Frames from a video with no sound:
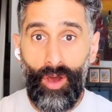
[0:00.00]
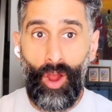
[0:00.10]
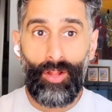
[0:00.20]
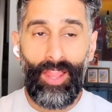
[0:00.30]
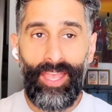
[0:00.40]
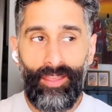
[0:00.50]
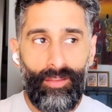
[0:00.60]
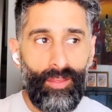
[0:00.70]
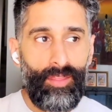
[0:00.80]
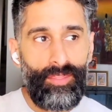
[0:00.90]
are like
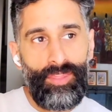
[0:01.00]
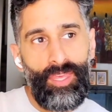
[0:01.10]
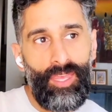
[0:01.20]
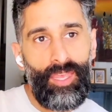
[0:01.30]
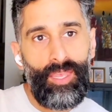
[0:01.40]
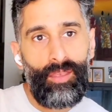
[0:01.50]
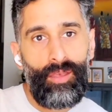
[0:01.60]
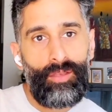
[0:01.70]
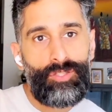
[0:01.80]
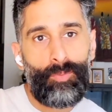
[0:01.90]
the
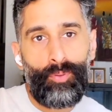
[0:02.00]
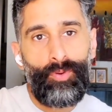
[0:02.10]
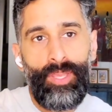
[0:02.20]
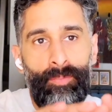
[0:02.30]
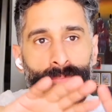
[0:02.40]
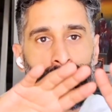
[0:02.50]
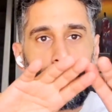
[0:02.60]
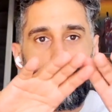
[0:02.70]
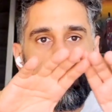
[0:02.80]
Supreme